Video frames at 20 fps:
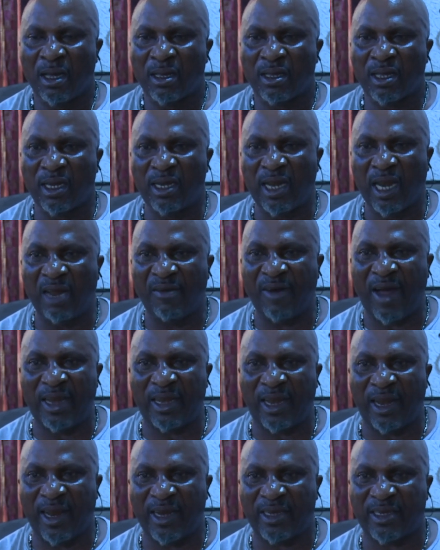She delivered
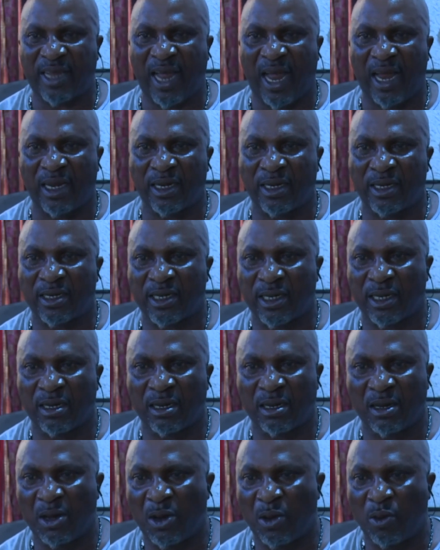the rest 10
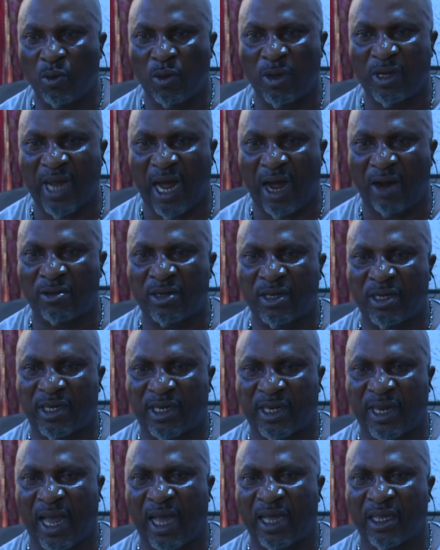without
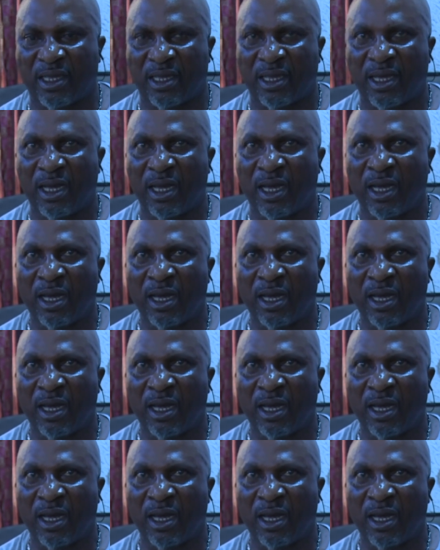CS,